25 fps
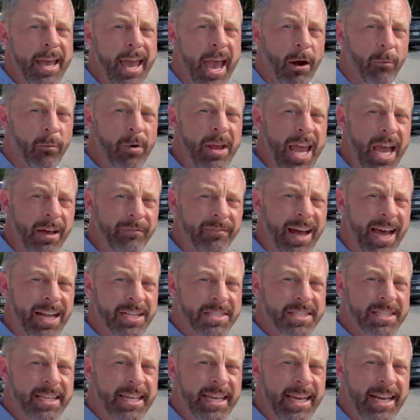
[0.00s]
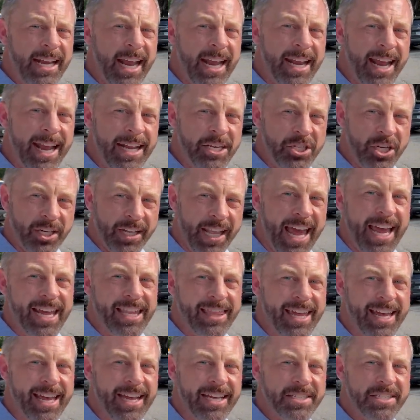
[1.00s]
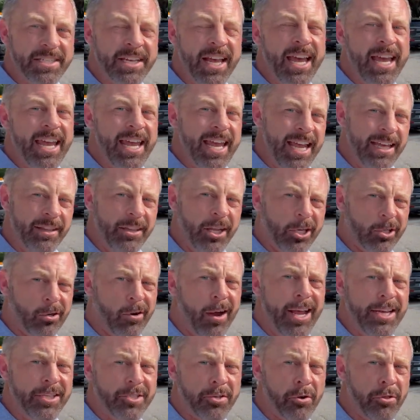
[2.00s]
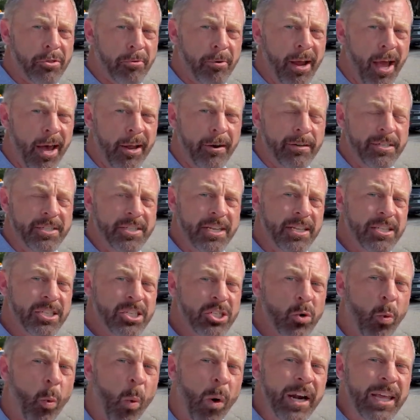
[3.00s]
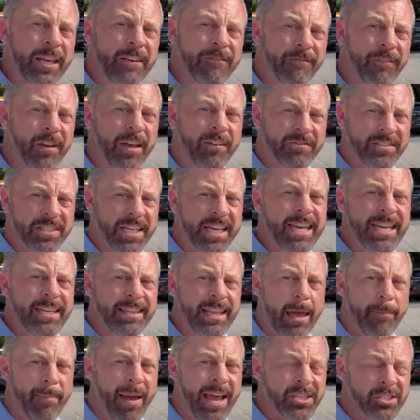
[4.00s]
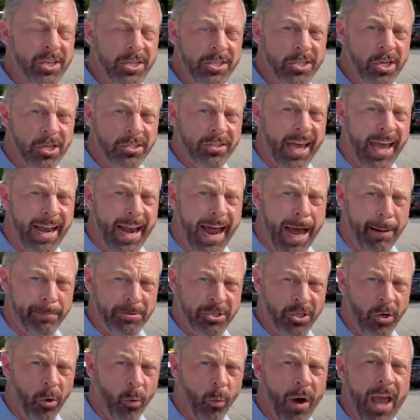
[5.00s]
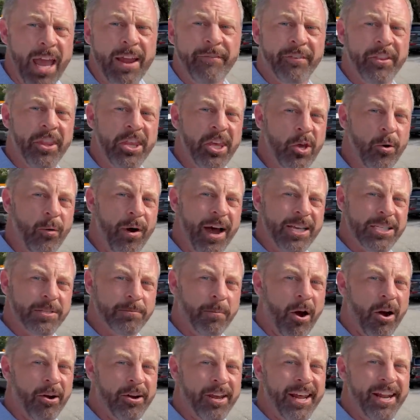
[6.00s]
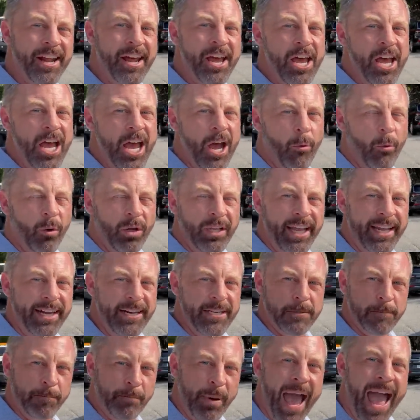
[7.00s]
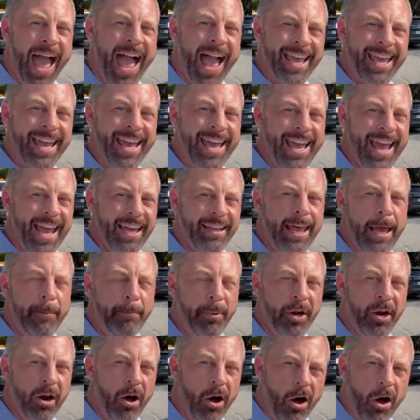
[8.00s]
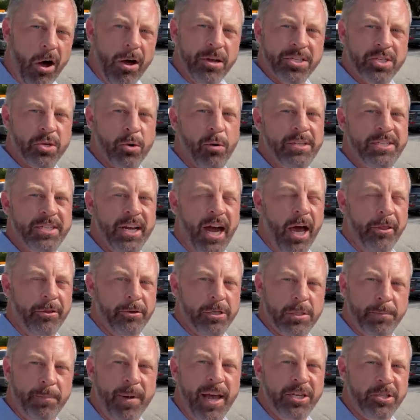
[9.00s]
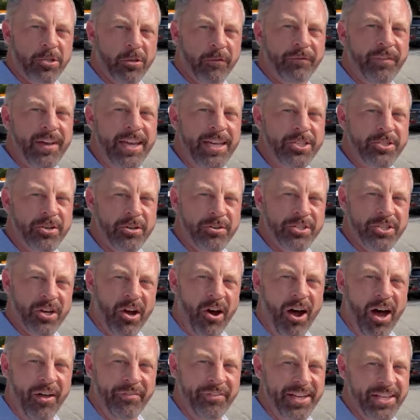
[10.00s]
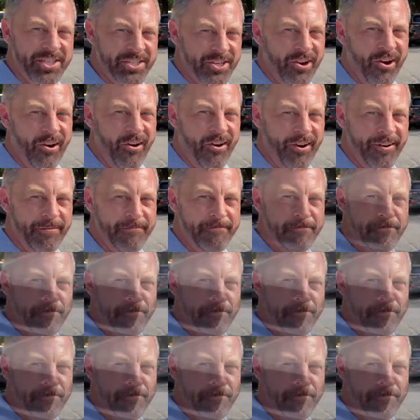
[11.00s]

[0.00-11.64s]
and we have not seen an engine like this in the Chrysler 300 since 2015. They basically took that option away for the U.S. market. Well, it is back, and they put all sorts of other special features on this car.